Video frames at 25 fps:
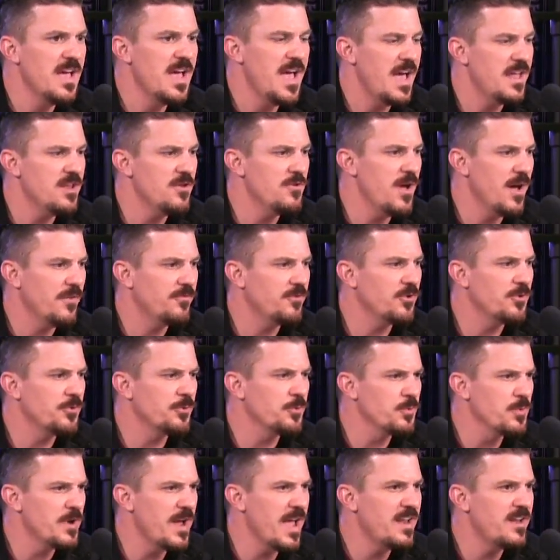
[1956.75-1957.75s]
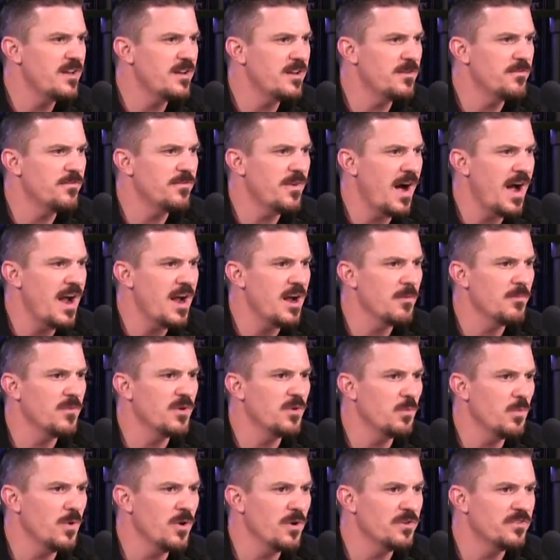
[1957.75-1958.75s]
and you have to create an
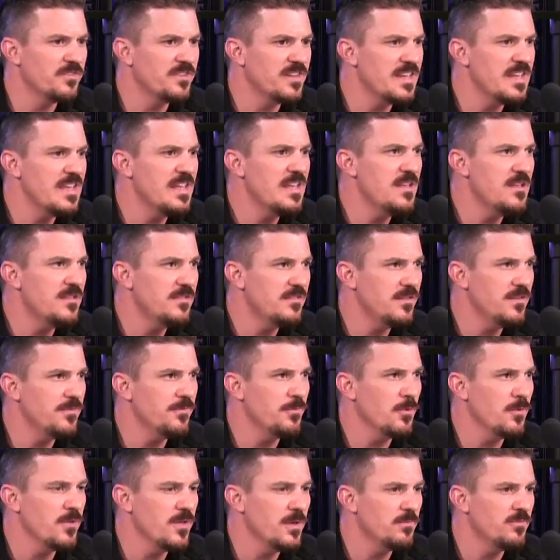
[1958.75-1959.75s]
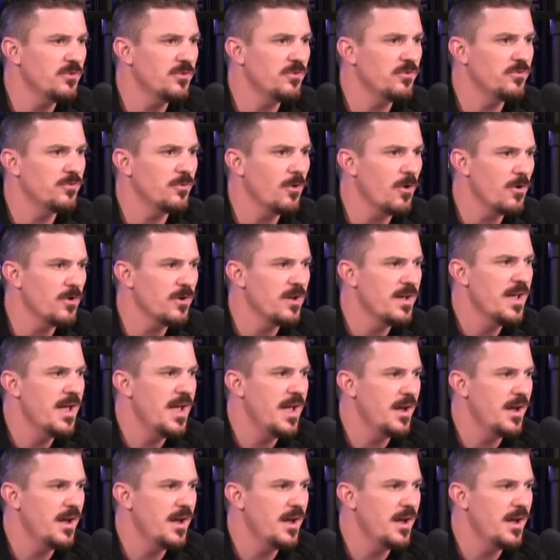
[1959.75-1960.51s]
environment where it's easy for them to start,